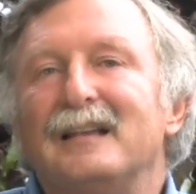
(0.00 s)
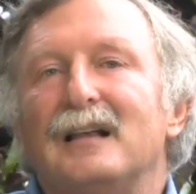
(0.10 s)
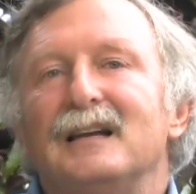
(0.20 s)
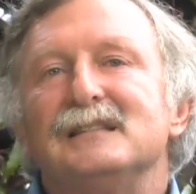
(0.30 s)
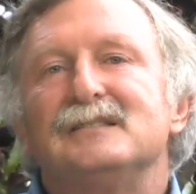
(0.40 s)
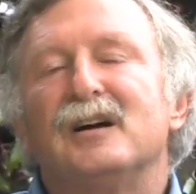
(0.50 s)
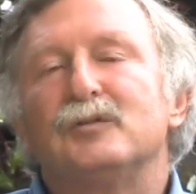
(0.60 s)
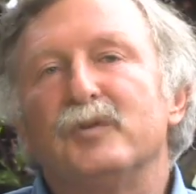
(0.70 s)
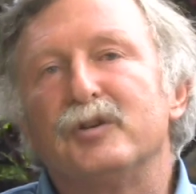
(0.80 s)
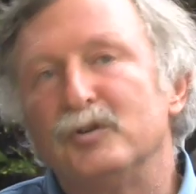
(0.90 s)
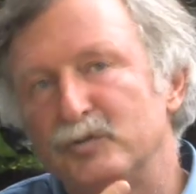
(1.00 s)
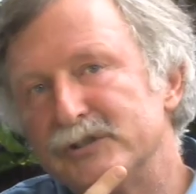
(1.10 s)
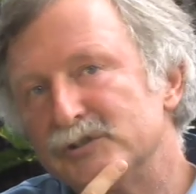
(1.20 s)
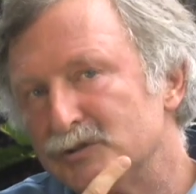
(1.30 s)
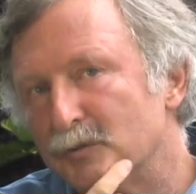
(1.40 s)
Now let's start with the
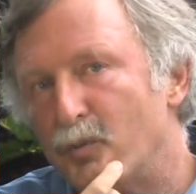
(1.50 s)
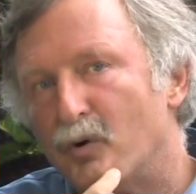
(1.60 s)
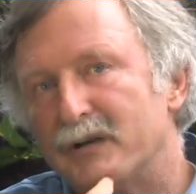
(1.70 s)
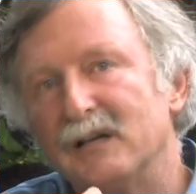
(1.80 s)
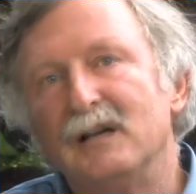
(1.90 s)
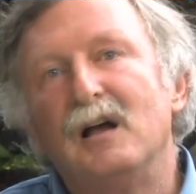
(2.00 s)
nutritional support.